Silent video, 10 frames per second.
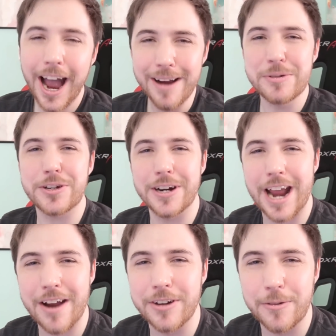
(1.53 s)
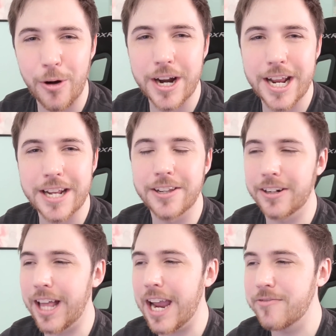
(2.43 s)
I'm sure everyone in
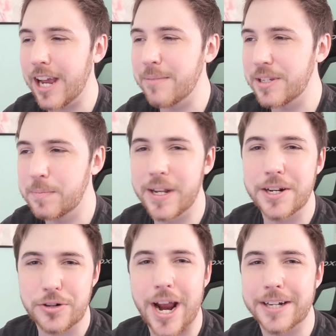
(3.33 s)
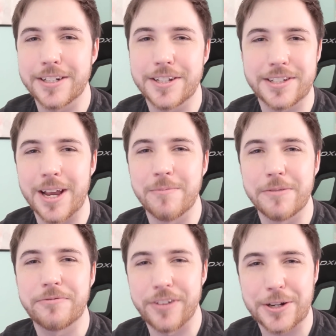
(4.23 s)
their lifetime has been attracted to some
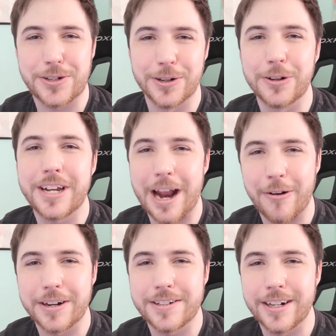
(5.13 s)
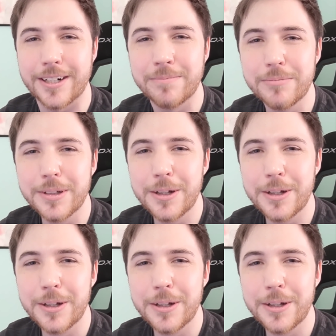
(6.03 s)
fictional character.